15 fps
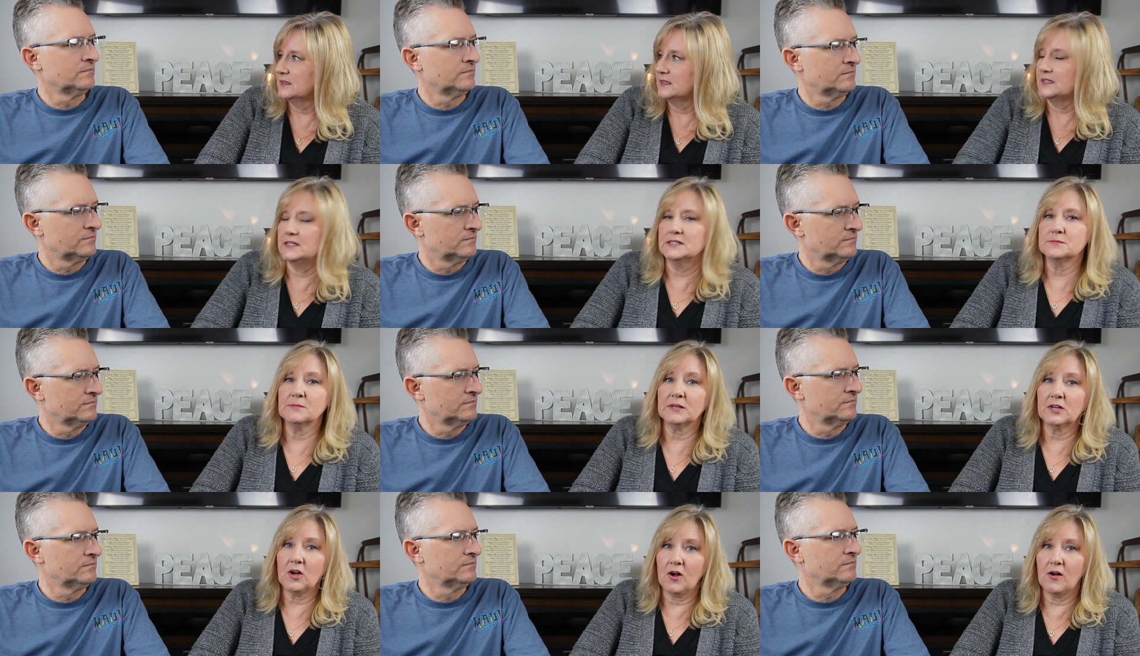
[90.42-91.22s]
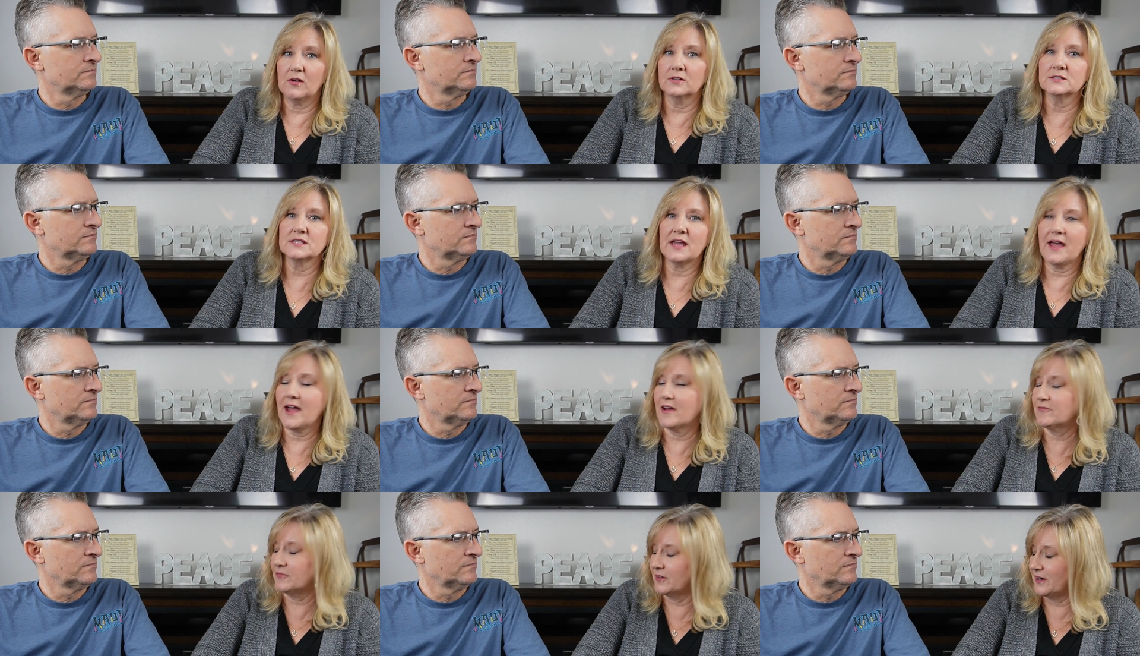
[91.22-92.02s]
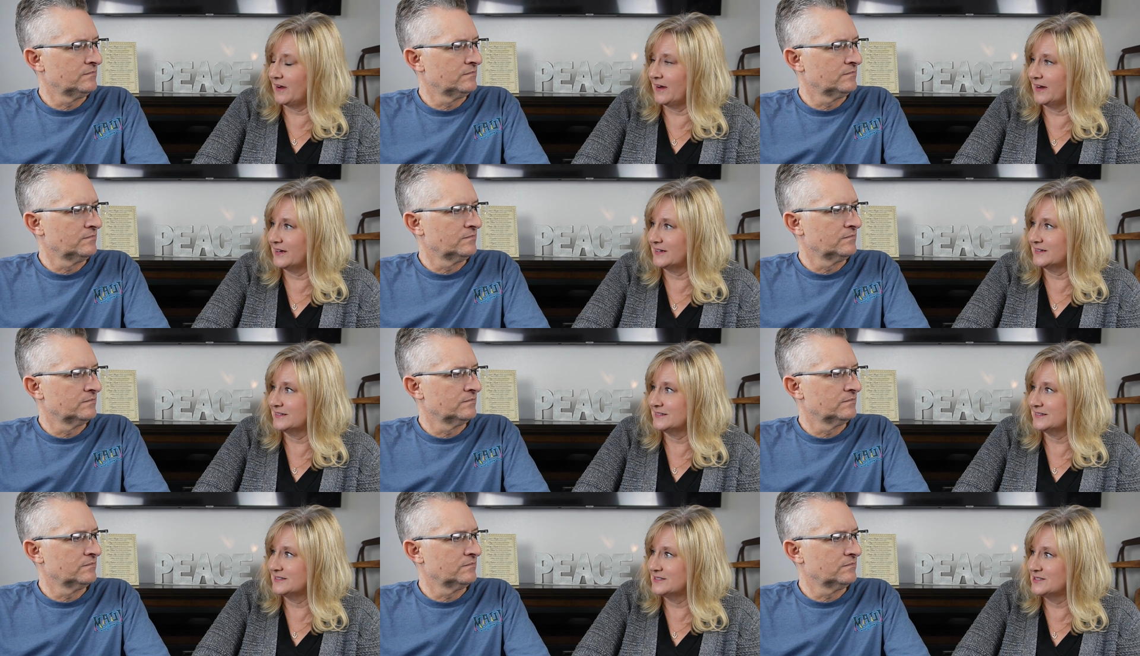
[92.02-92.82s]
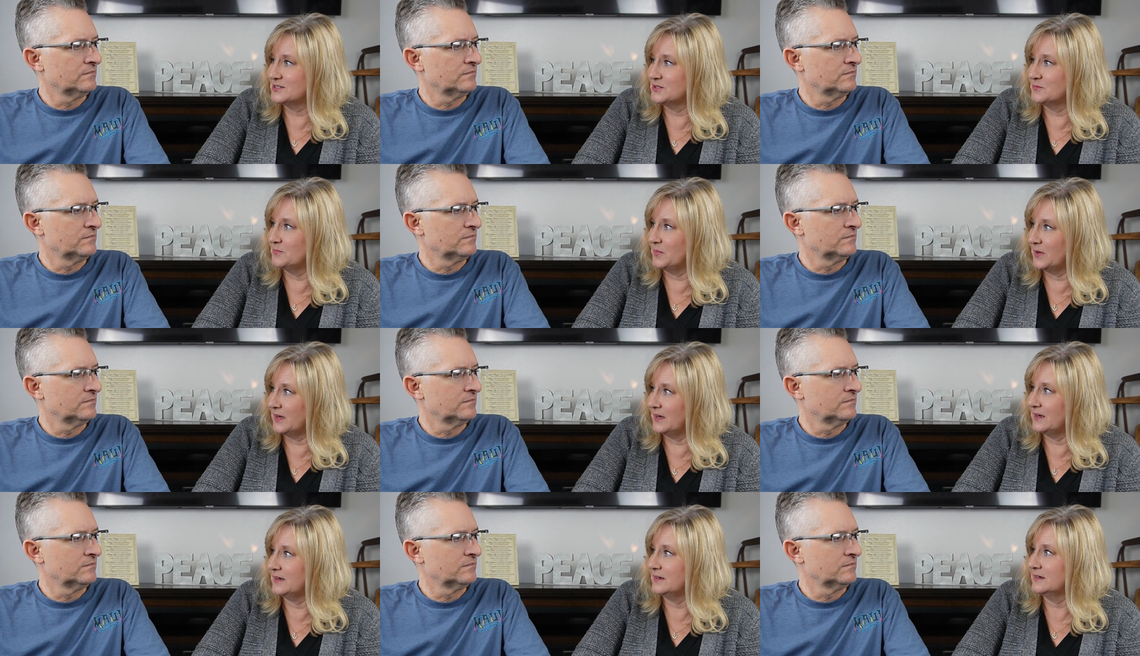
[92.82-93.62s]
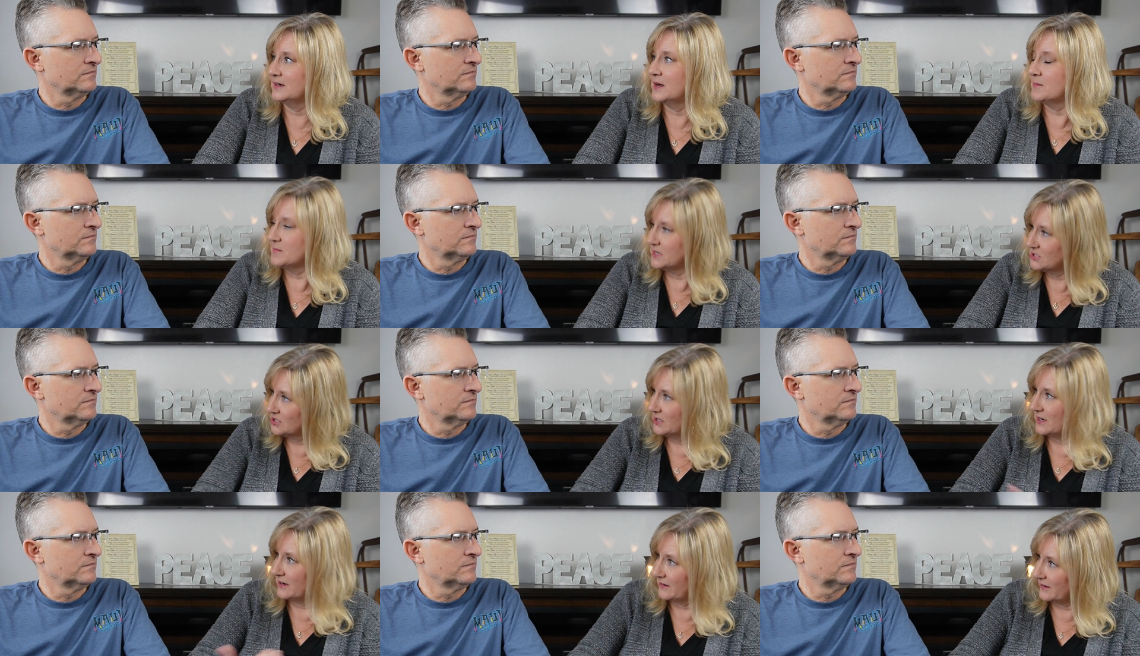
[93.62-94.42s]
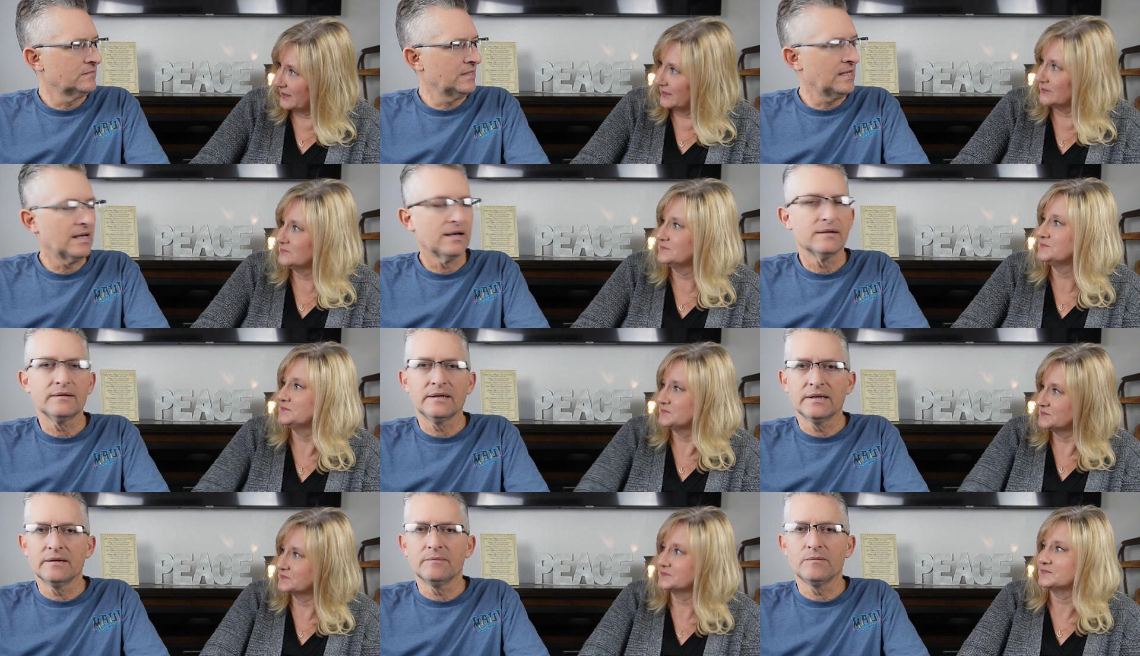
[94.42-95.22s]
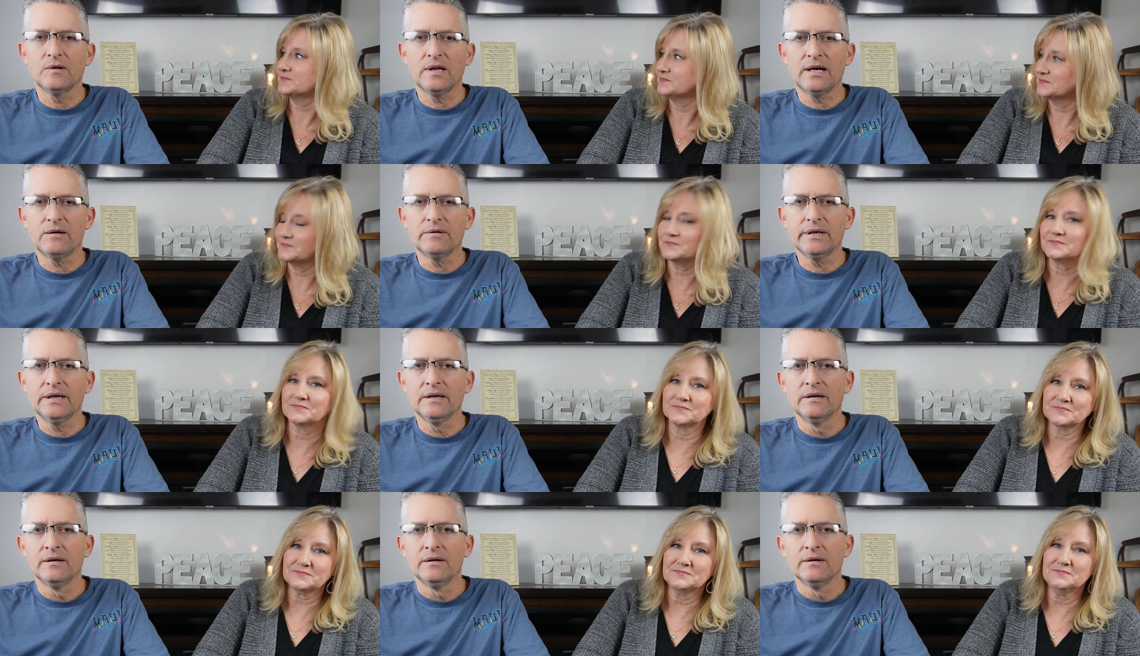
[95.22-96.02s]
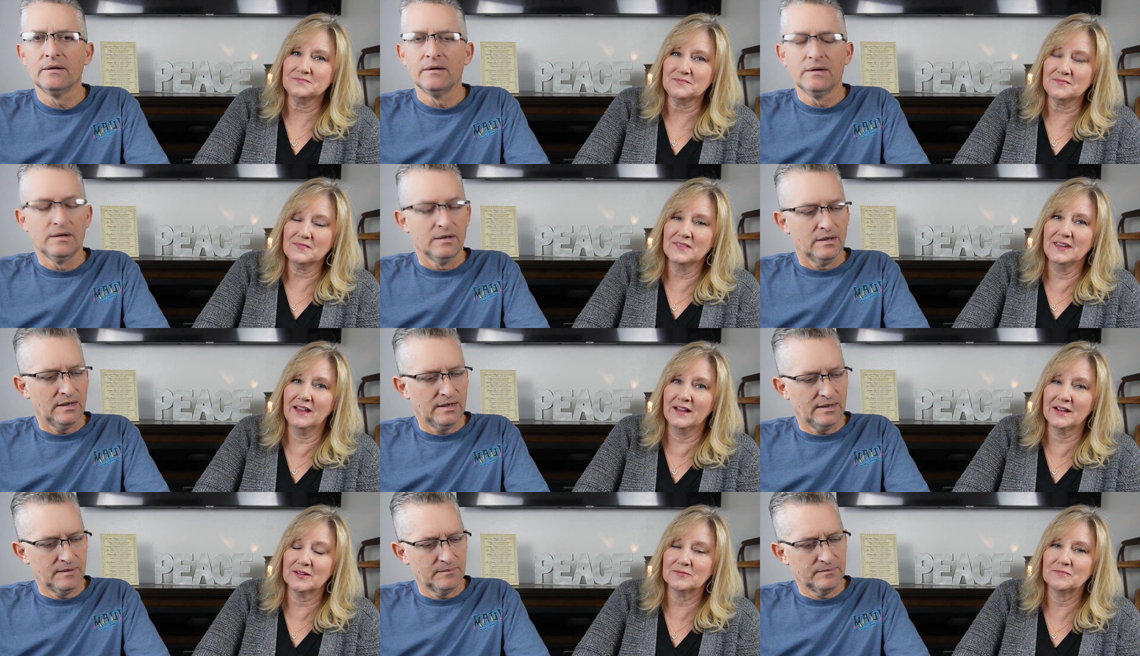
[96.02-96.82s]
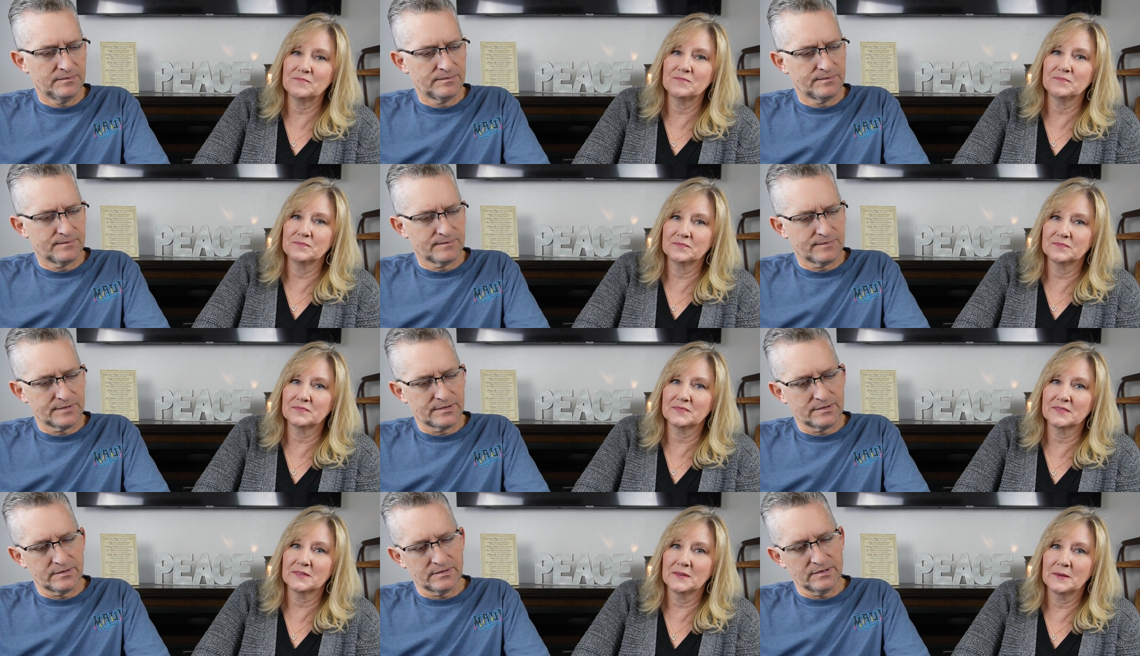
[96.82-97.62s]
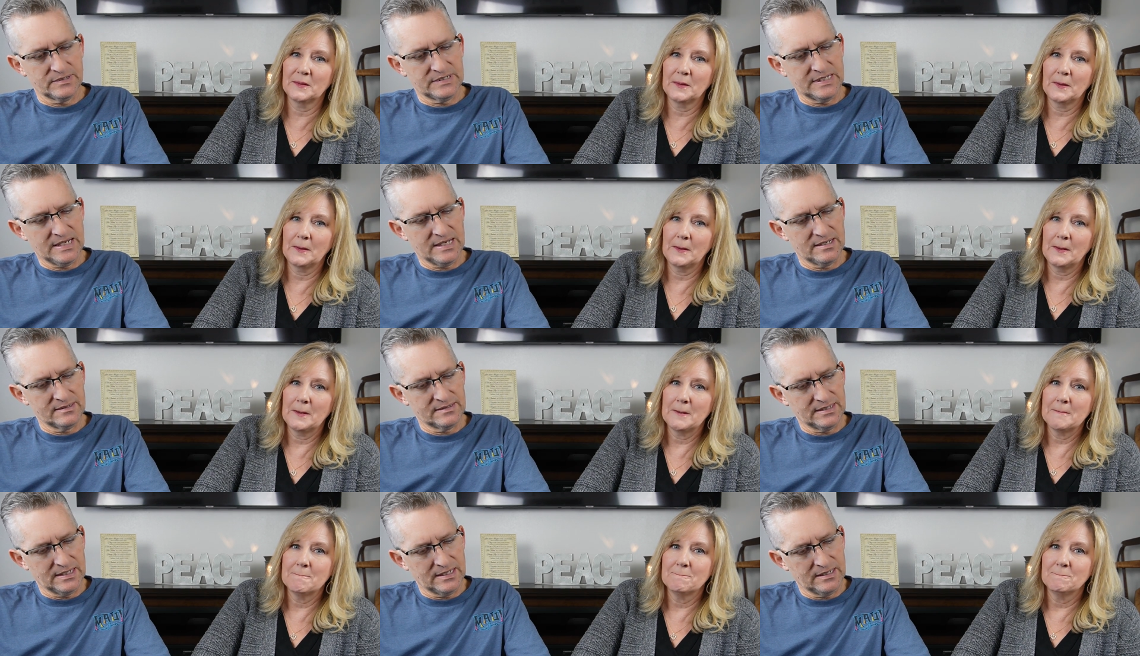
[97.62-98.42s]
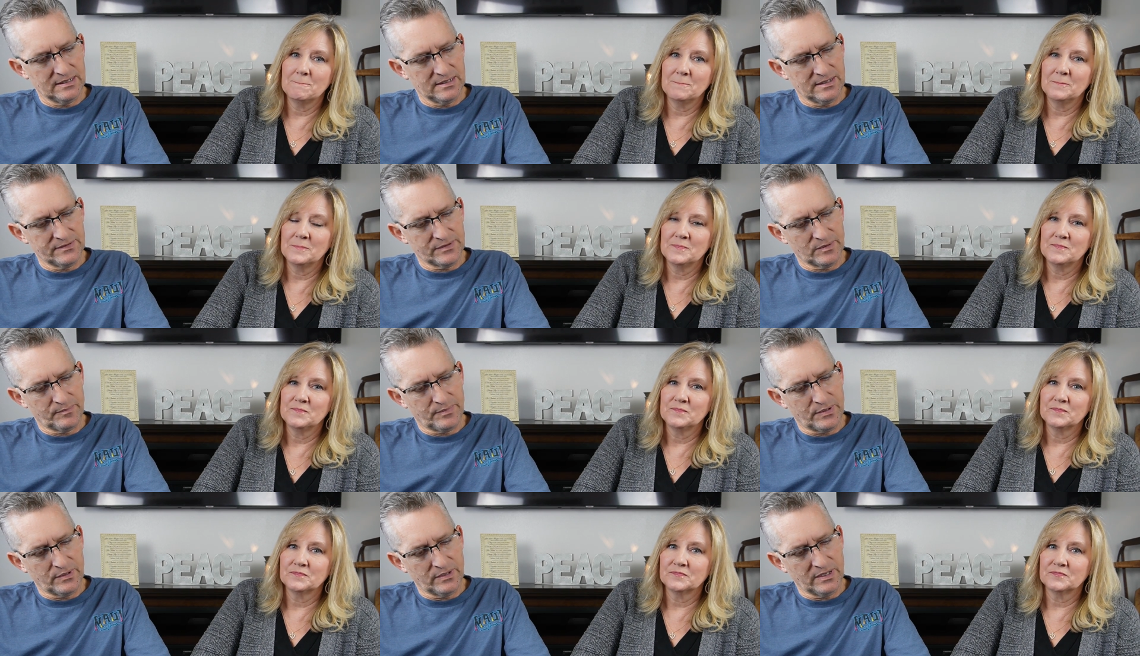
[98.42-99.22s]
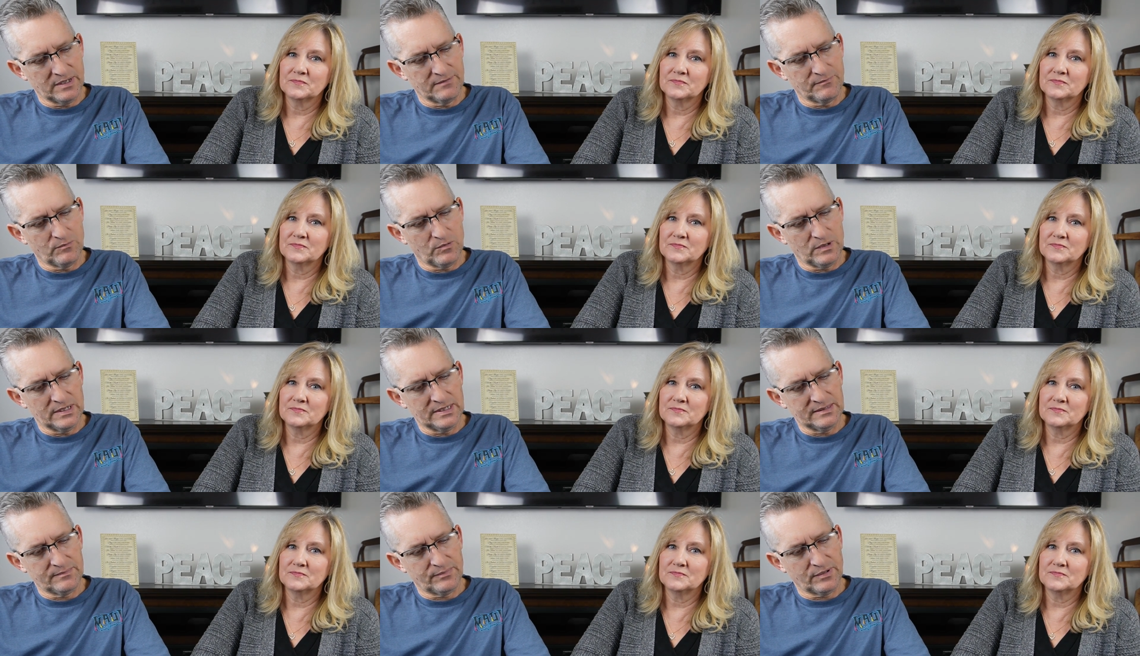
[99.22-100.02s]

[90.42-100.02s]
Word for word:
Speaker 1: he's been called to africa to be a missionary
Speaker 2: yeah in malawi yeah um, krista has a other part of what